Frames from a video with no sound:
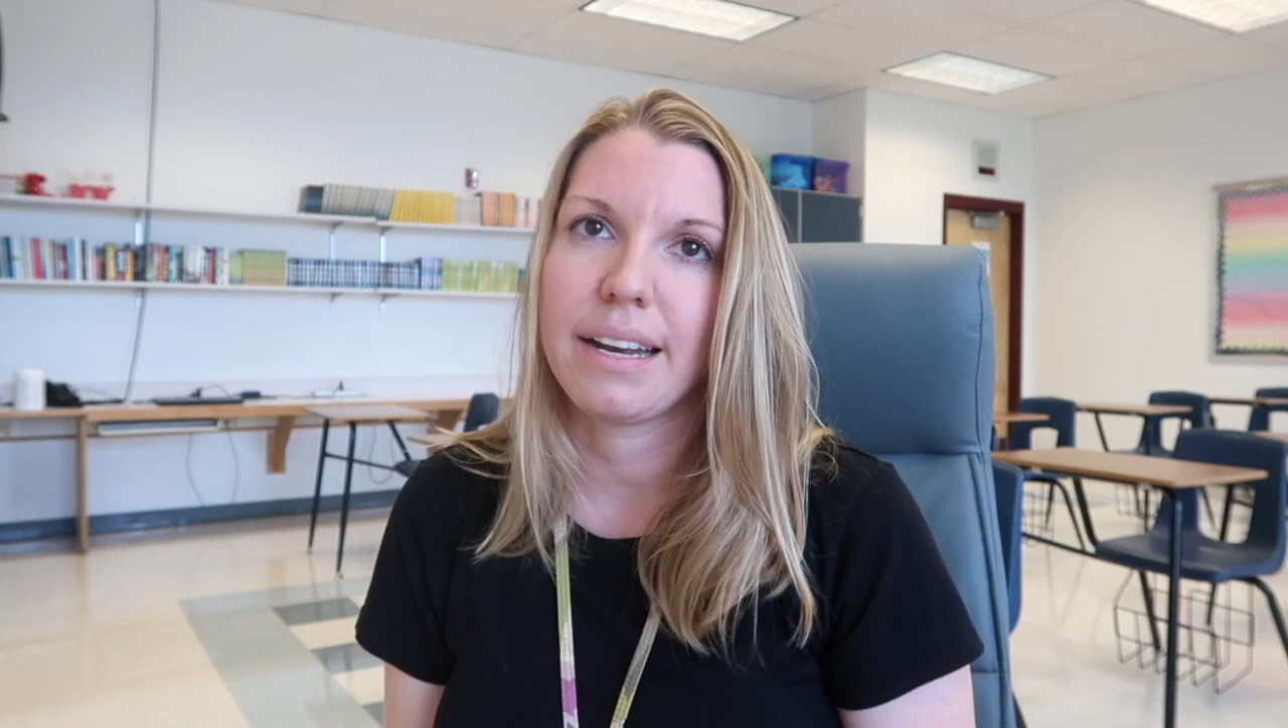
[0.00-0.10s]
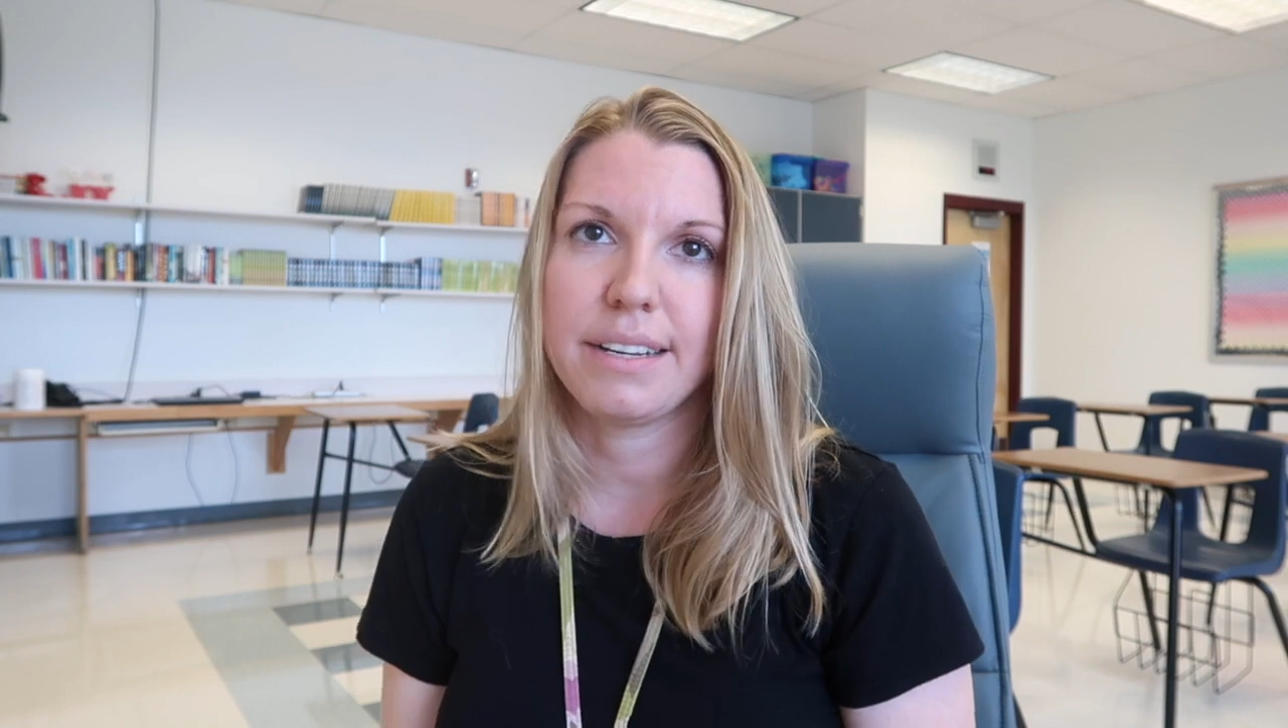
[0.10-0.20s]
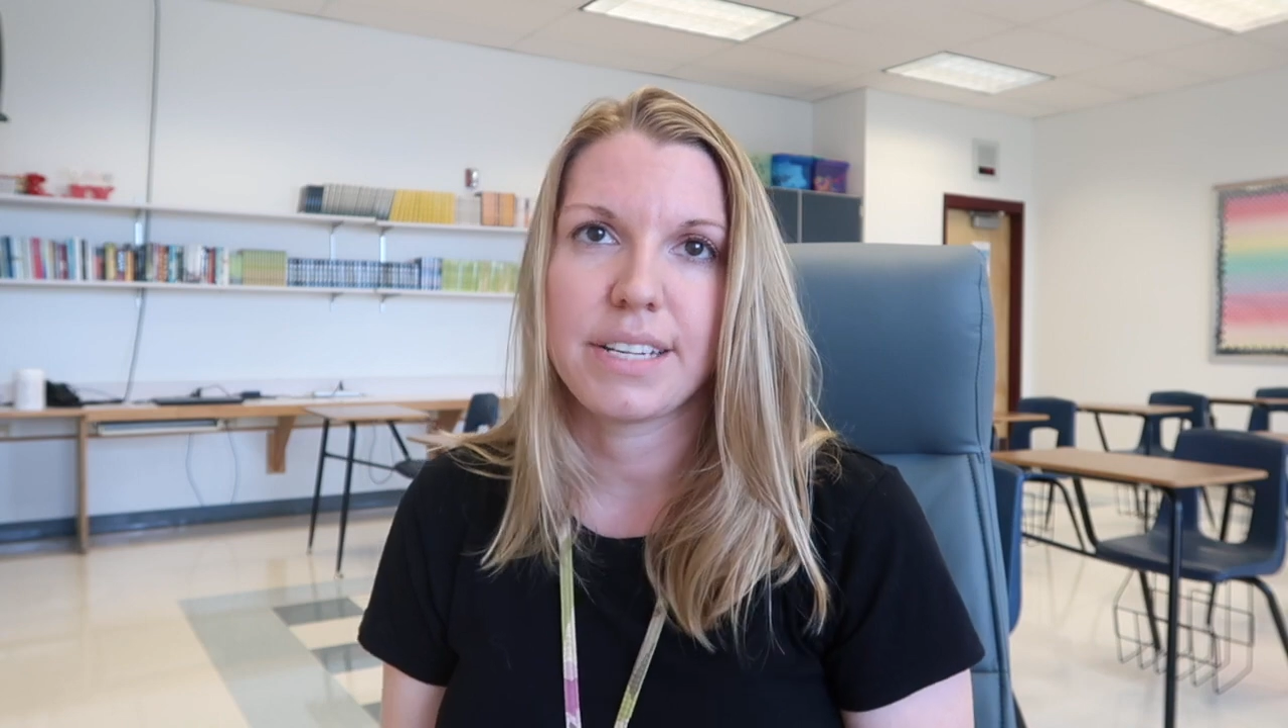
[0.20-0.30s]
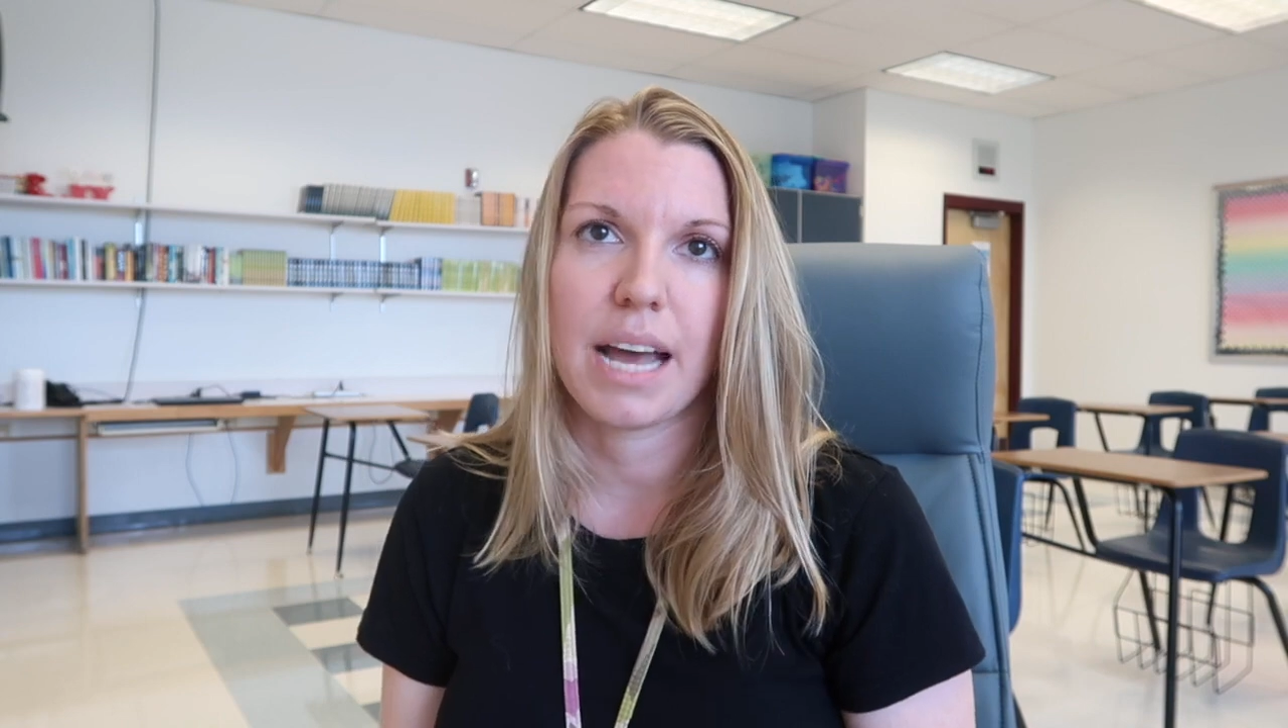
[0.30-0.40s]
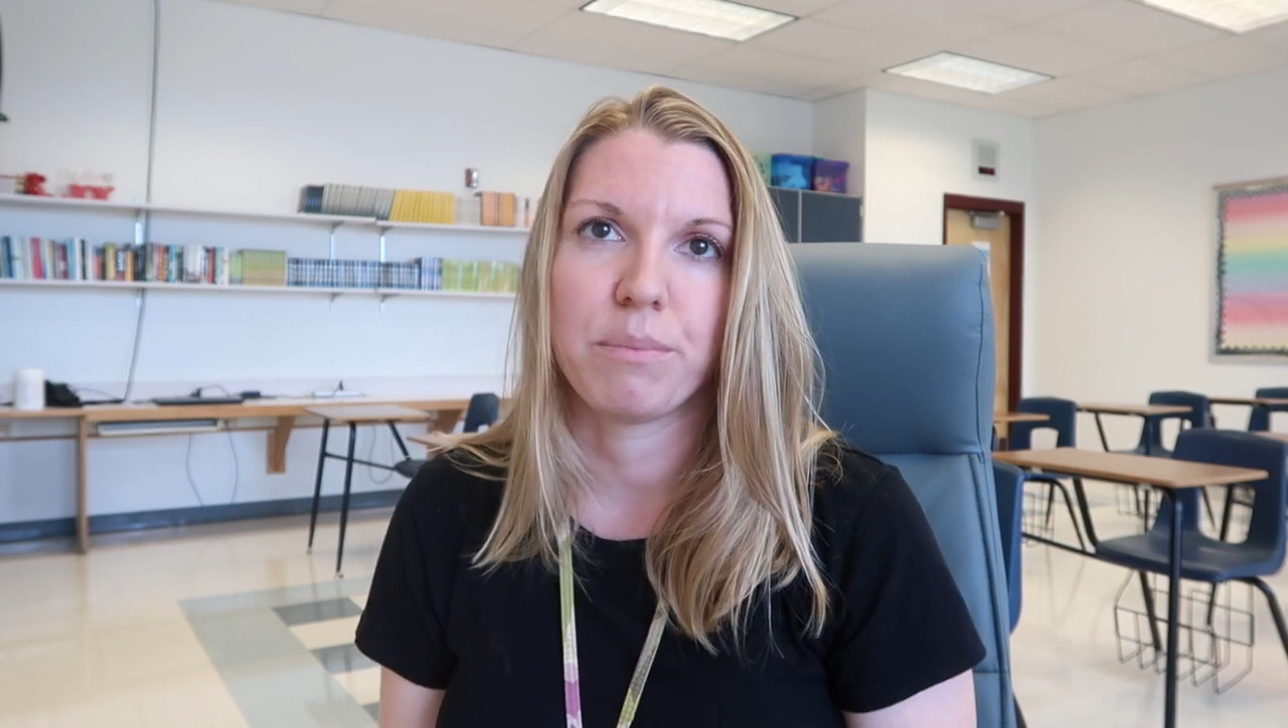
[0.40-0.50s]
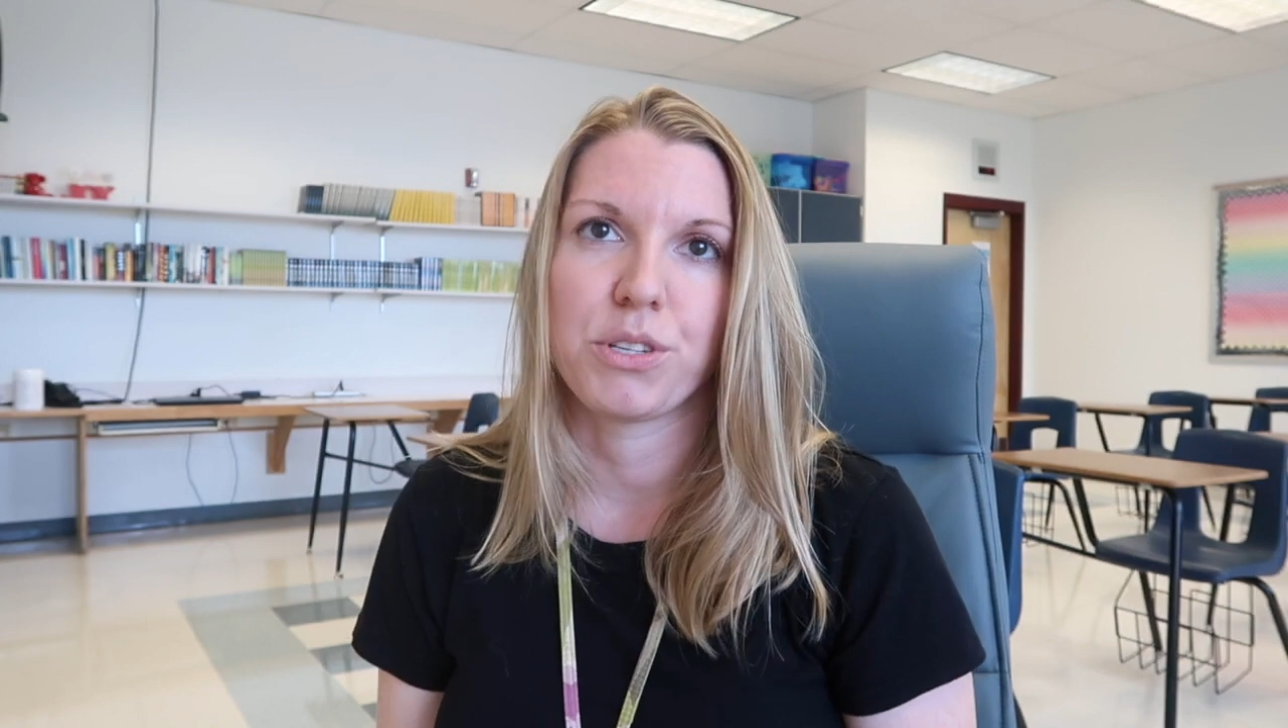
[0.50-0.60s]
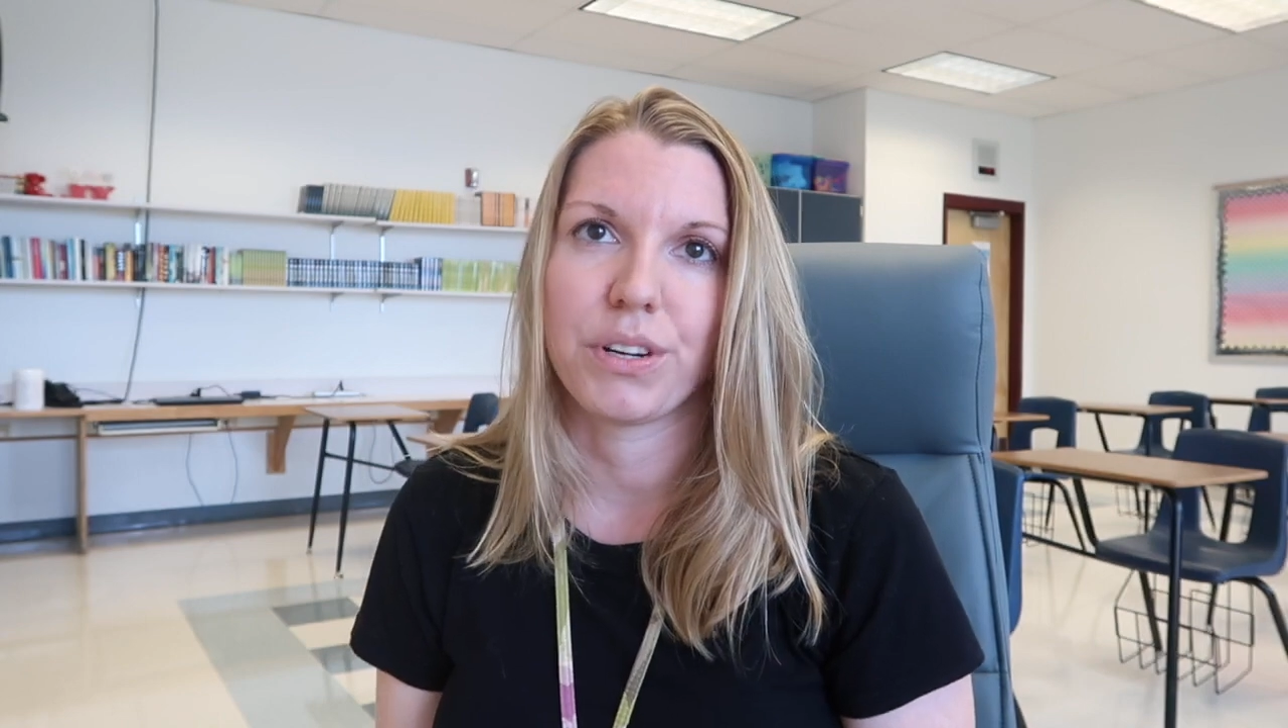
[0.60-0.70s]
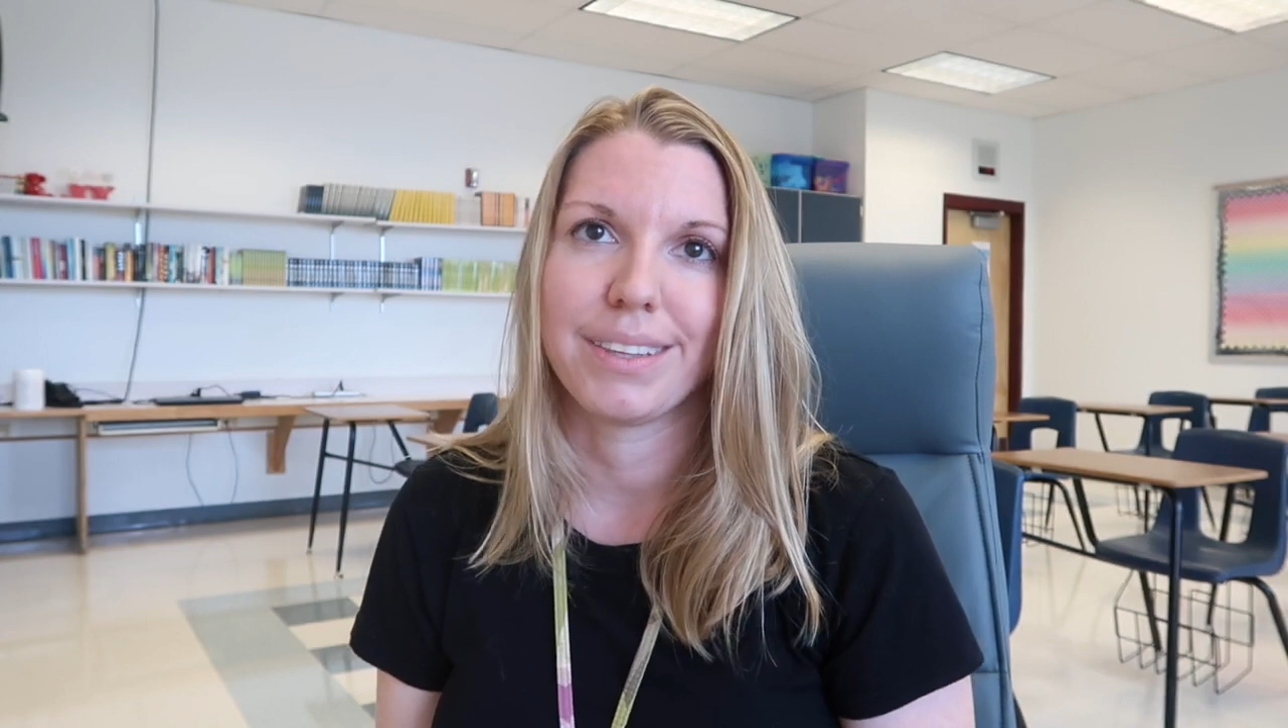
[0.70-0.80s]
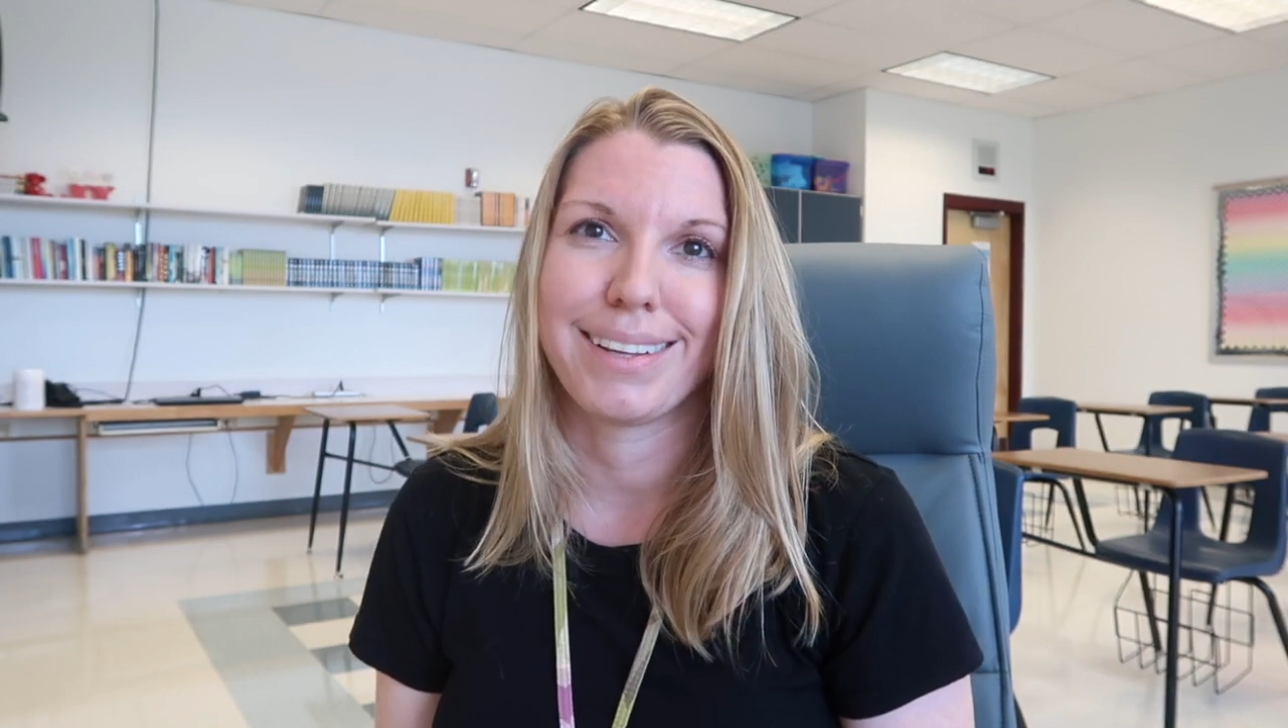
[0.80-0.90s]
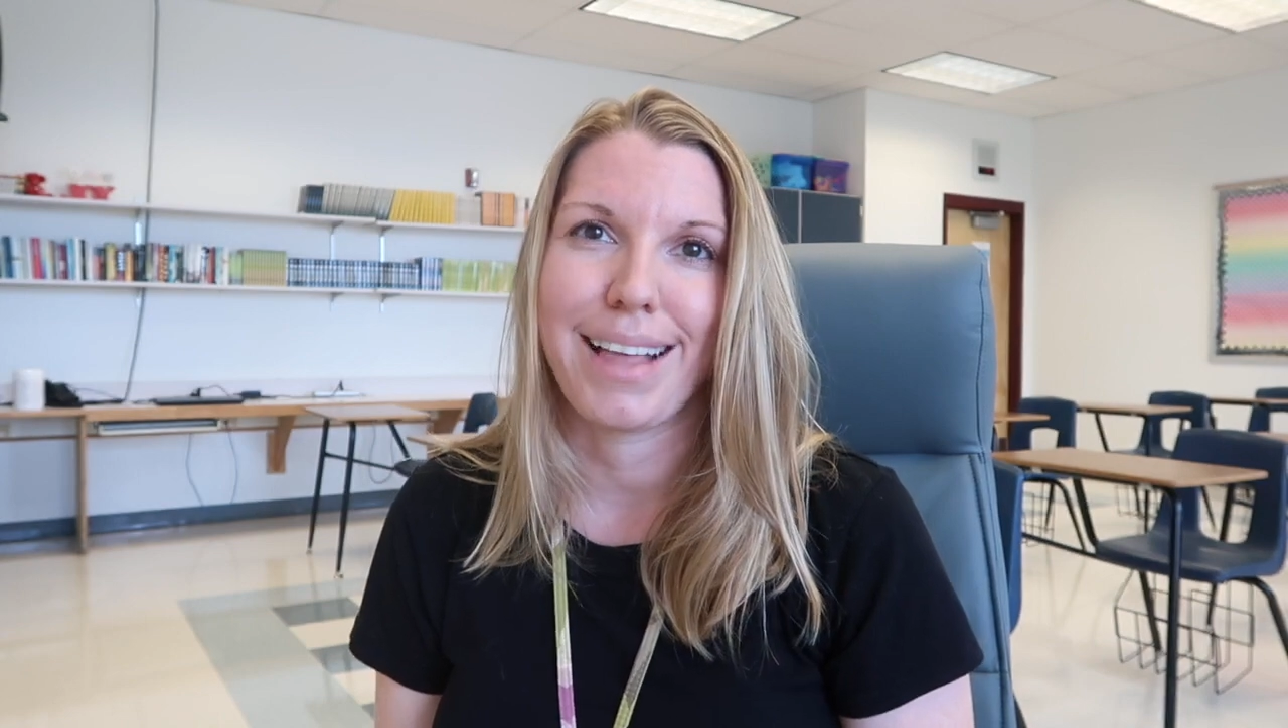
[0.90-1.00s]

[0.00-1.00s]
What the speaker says: any time during the